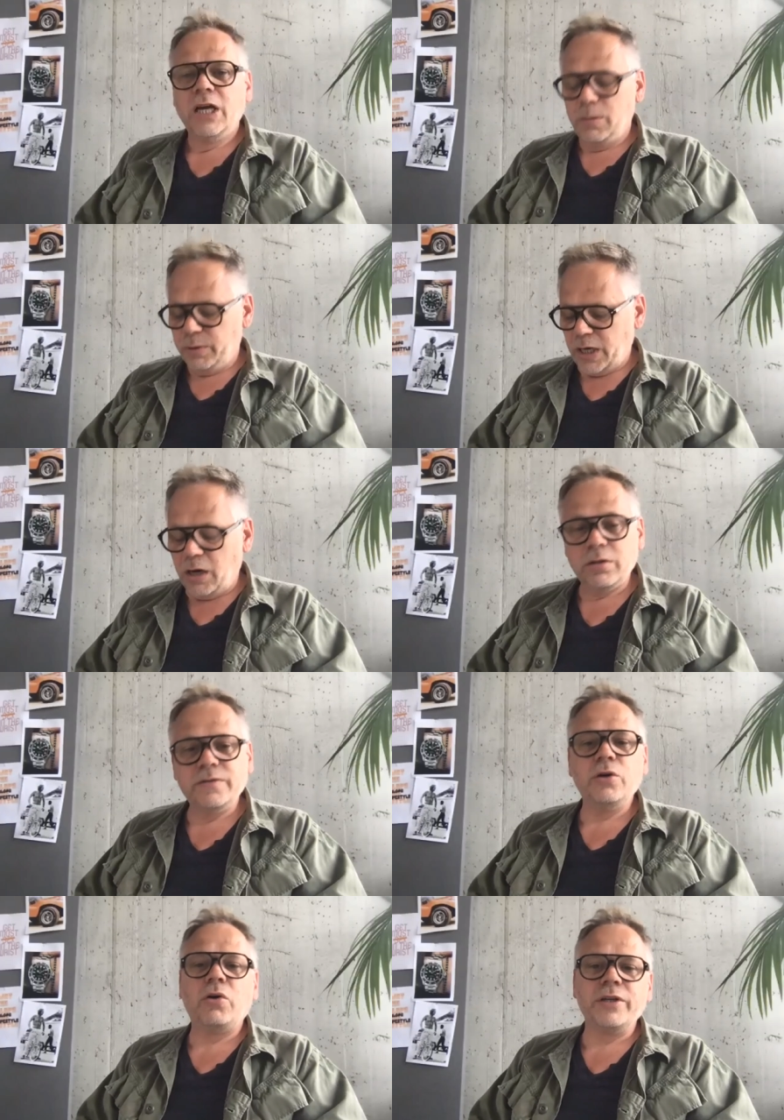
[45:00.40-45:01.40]
little bit out of
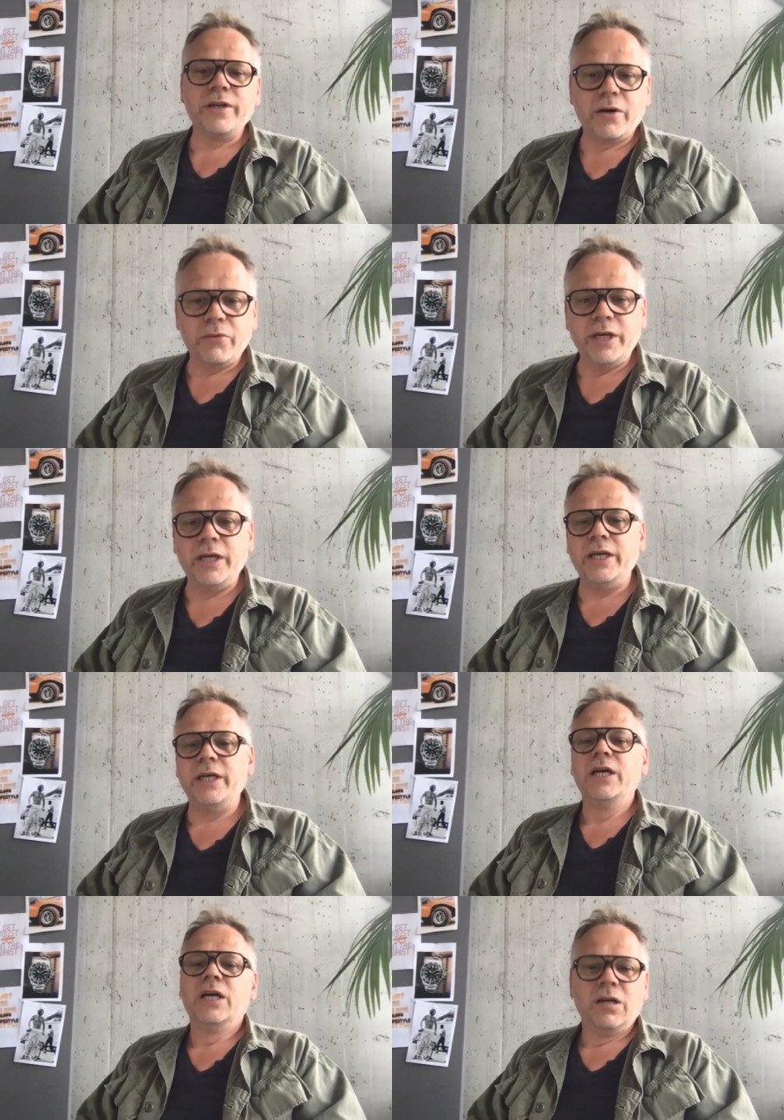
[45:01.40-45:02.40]
the ordinary.